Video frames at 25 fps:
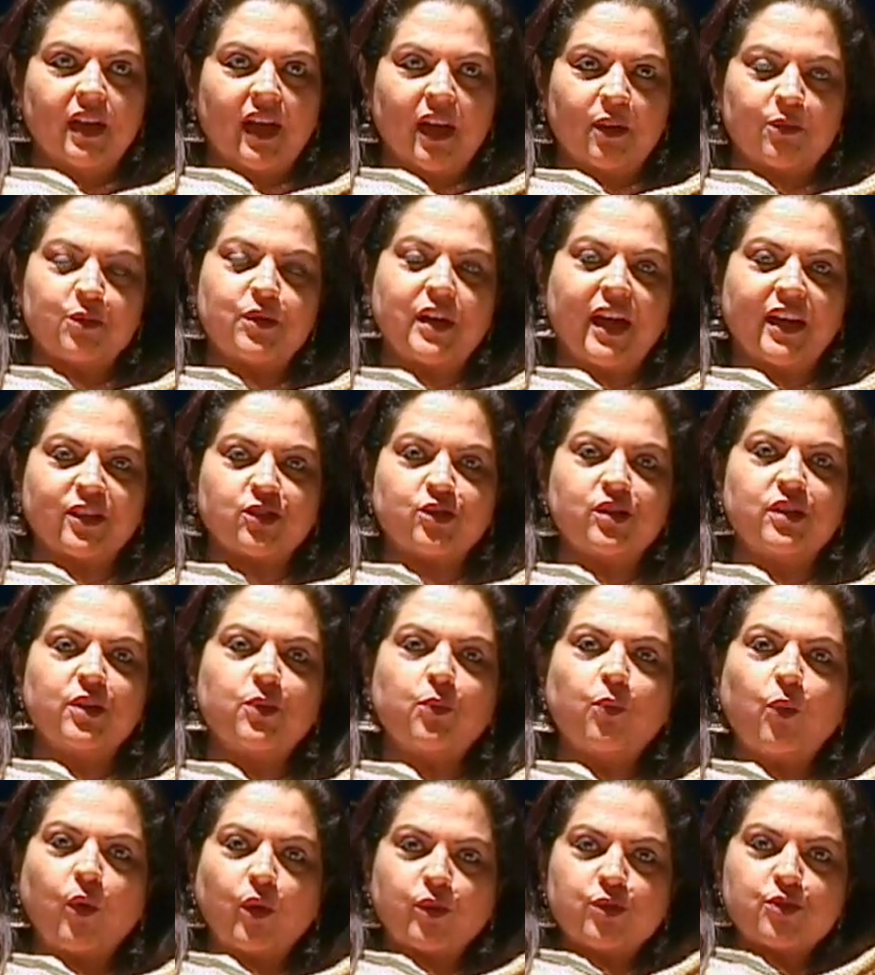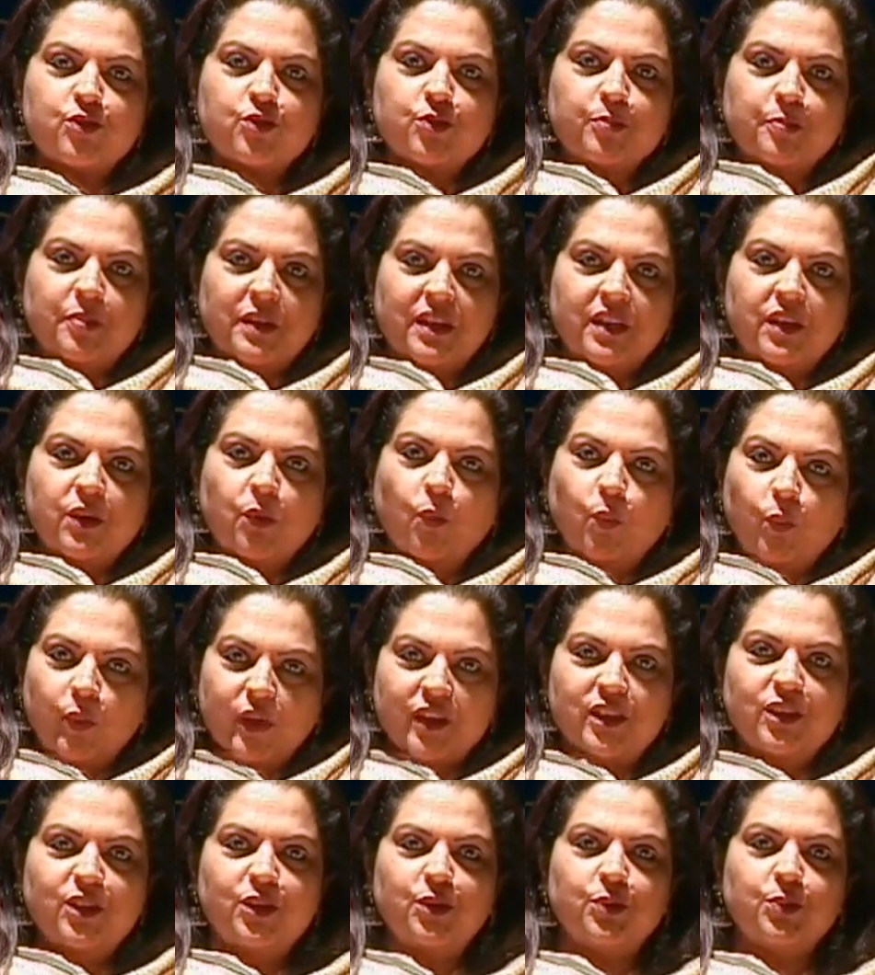I would actually want to be
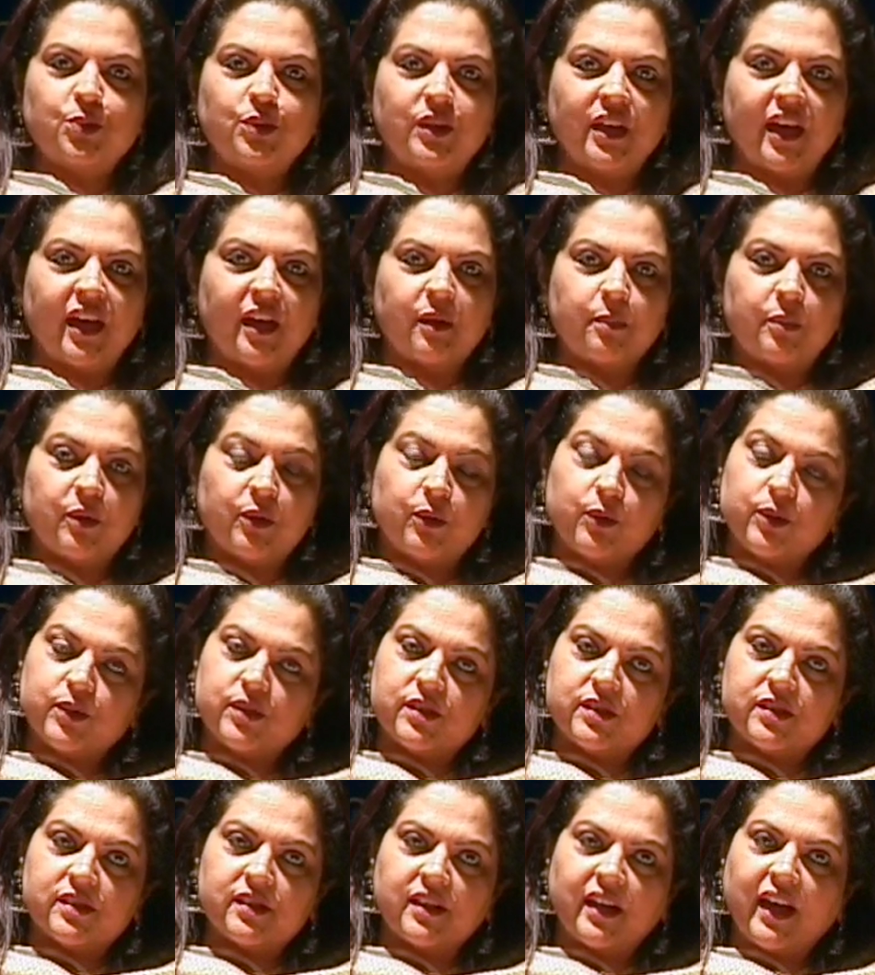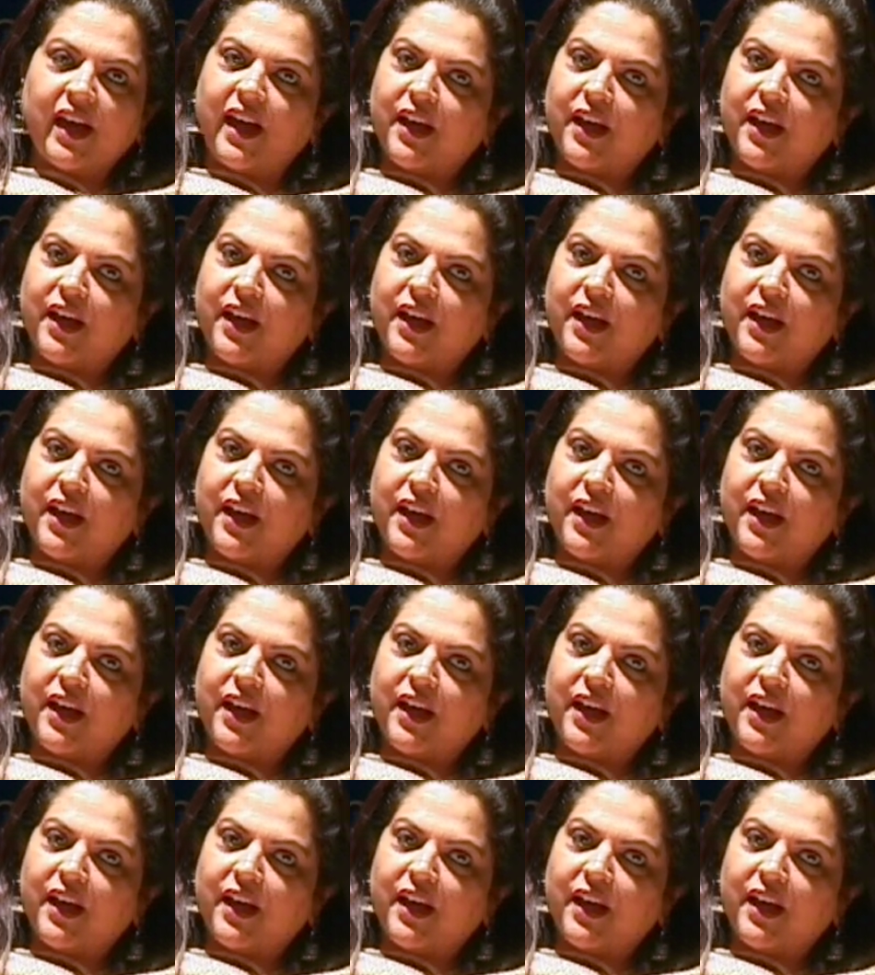with you there because